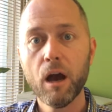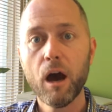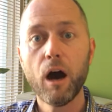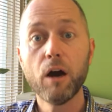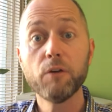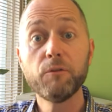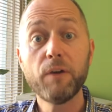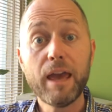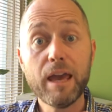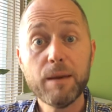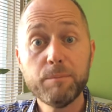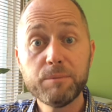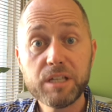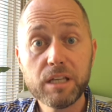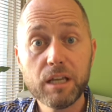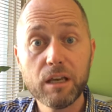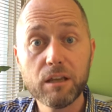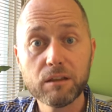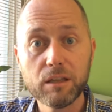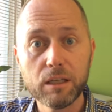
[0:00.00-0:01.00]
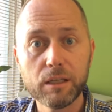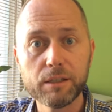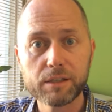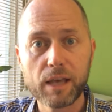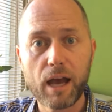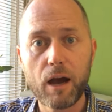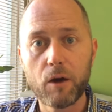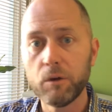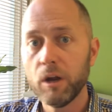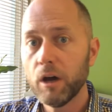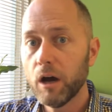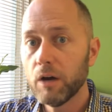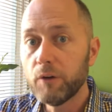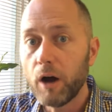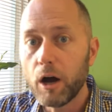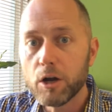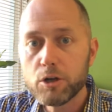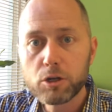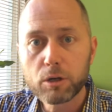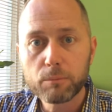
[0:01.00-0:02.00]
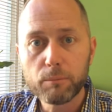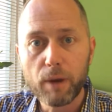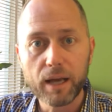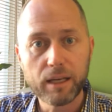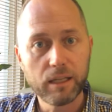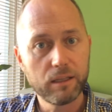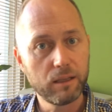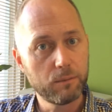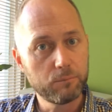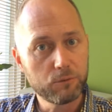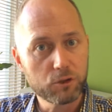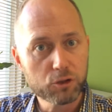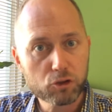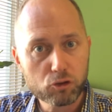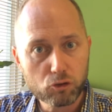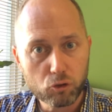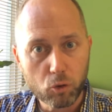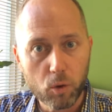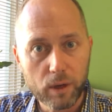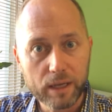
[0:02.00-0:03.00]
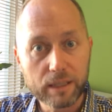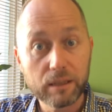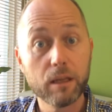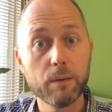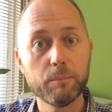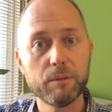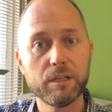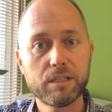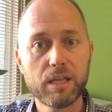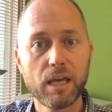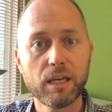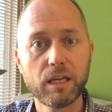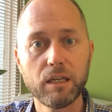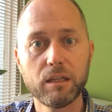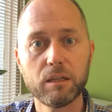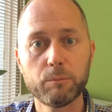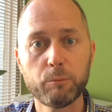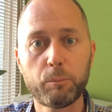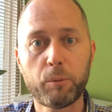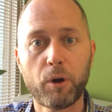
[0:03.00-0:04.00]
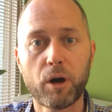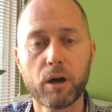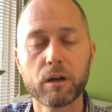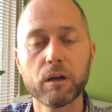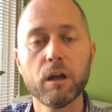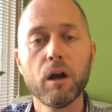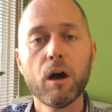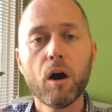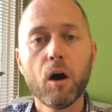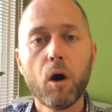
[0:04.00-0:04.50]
of emptying things out, of undermining them, destroying them, and taking them apart,